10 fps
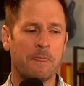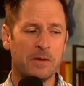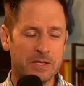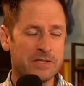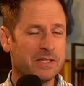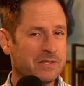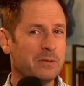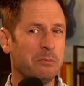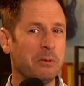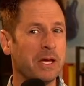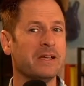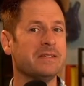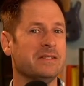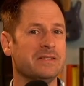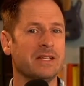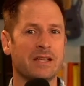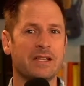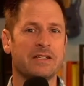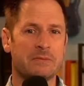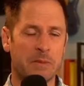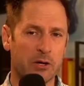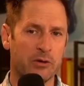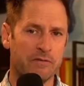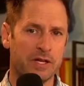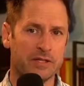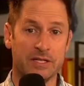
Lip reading: This is the biggest and deadliest migrant event